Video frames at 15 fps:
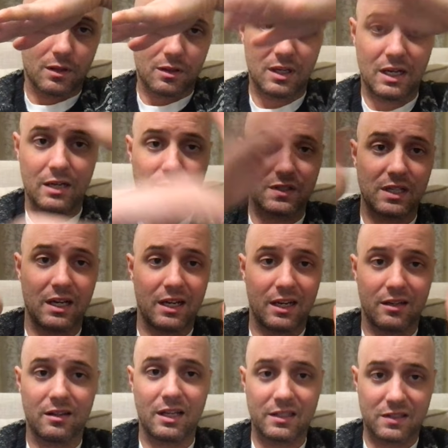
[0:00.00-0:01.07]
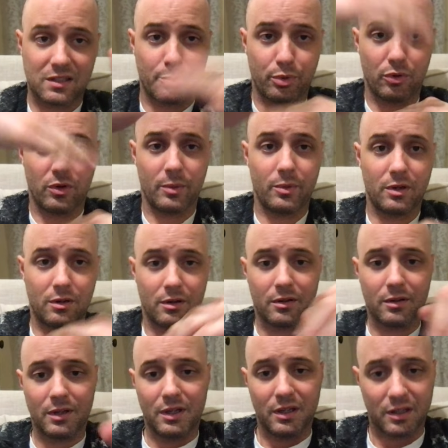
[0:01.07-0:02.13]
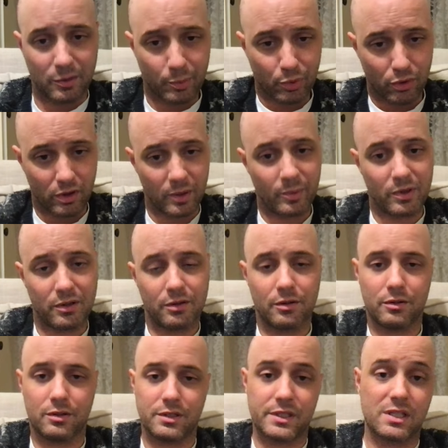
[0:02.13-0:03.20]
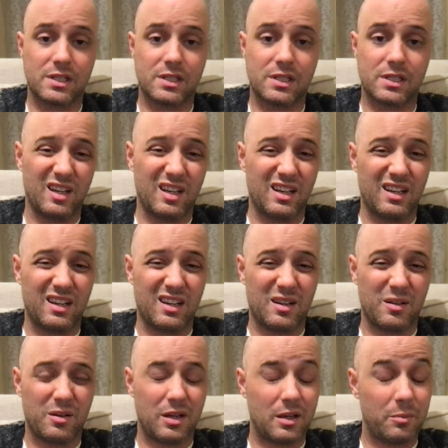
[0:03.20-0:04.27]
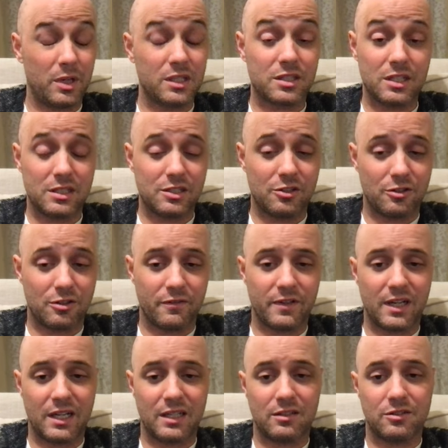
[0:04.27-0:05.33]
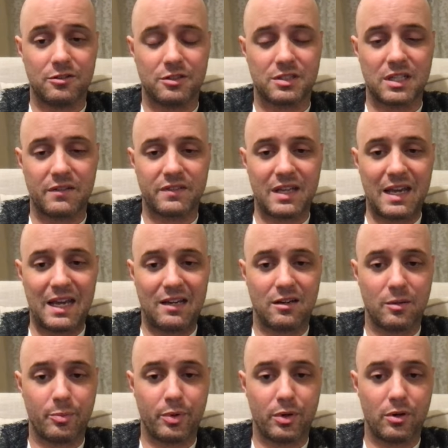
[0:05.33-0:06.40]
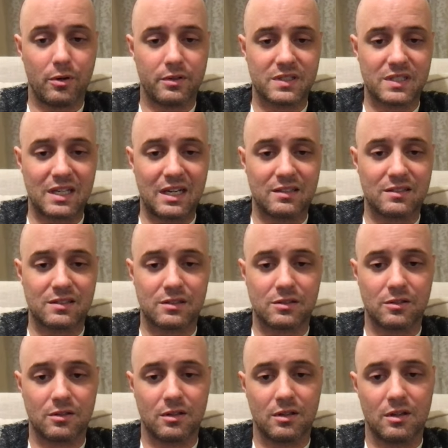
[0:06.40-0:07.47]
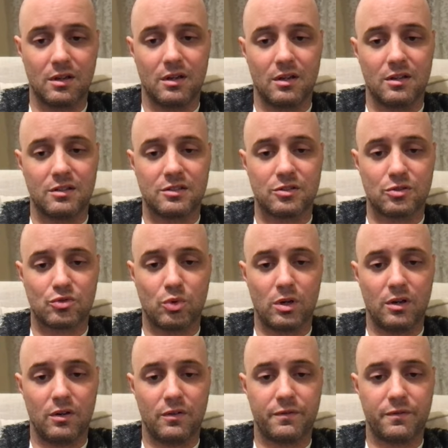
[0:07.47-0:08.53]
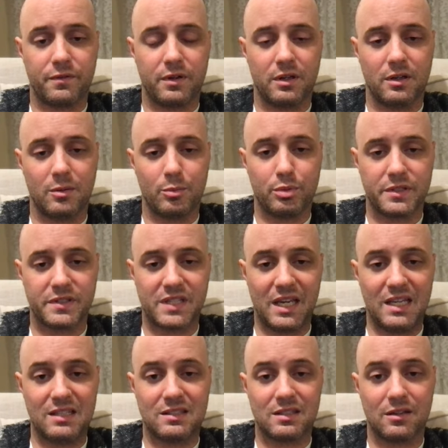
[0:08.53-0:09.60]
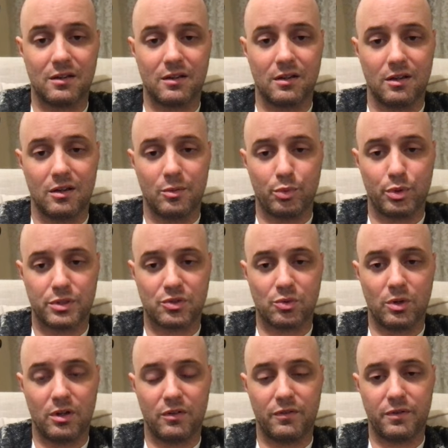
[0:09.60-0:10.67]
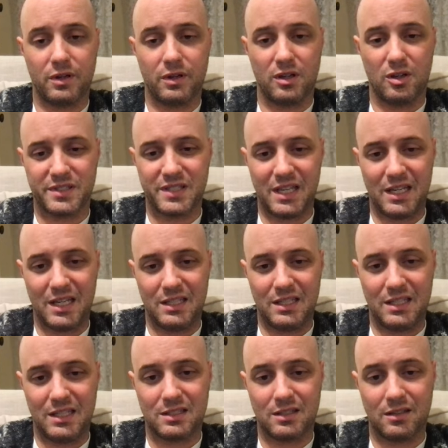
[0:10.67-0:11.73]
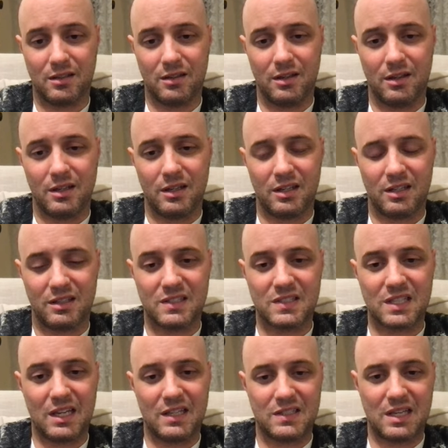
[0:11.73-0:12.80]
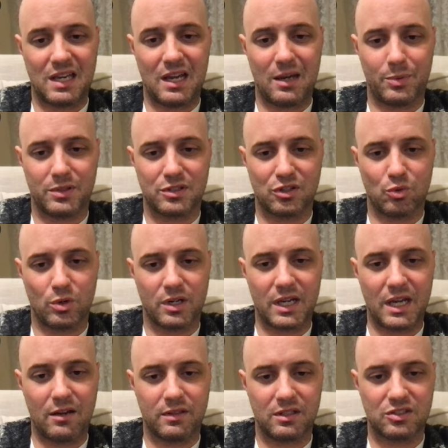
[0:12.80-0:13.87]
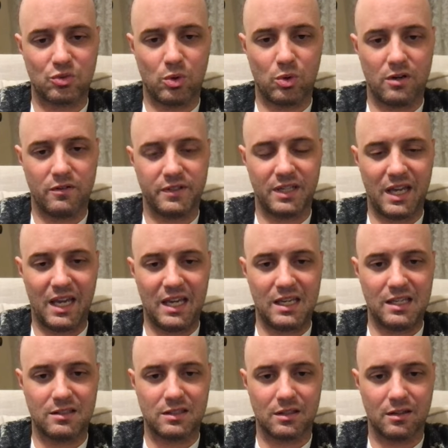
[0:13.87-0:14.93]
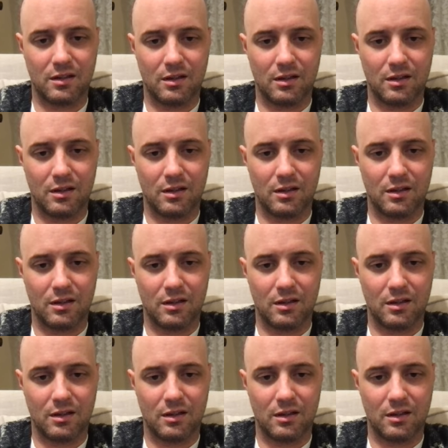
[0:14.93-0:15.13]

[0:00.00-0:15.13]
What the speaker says: the outside. That's the perimeter. And the perimeter is much easier to find. You just have to add up all the sides. So 12 plus 8 plus 12 plus 8. In this case, it happens to work out that 12 and 8